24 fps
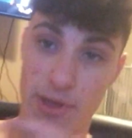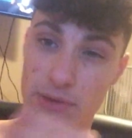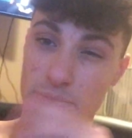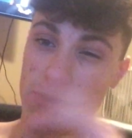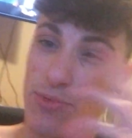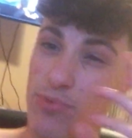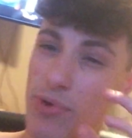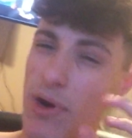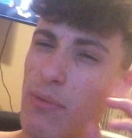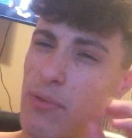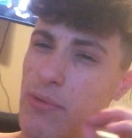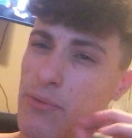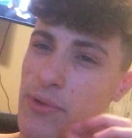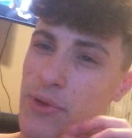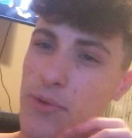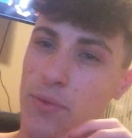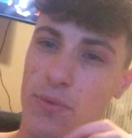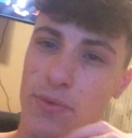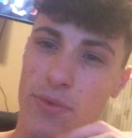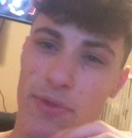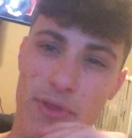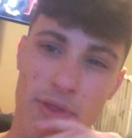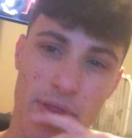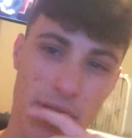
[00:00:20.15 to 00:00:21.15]
It was probably
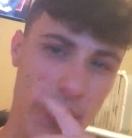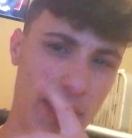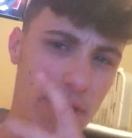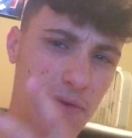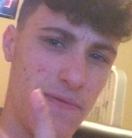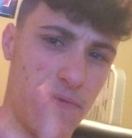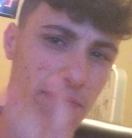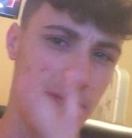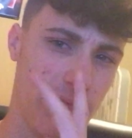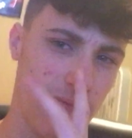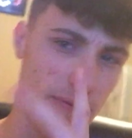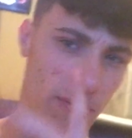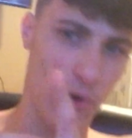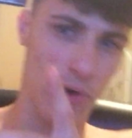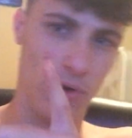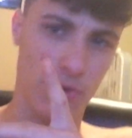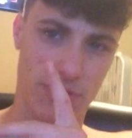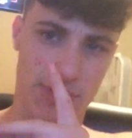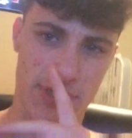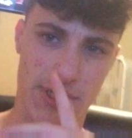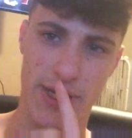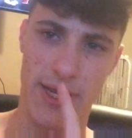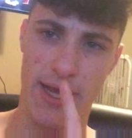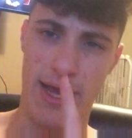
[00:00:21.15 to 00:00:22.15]
the
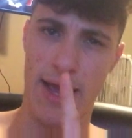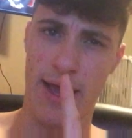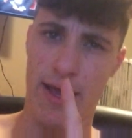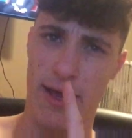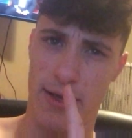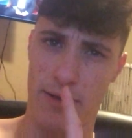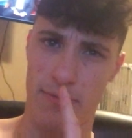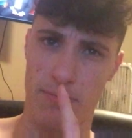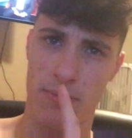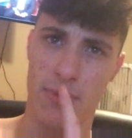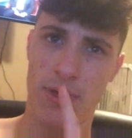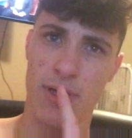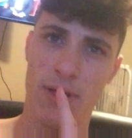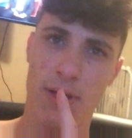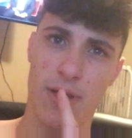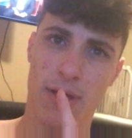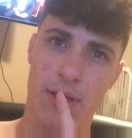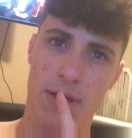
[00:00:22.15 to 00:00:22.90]
first game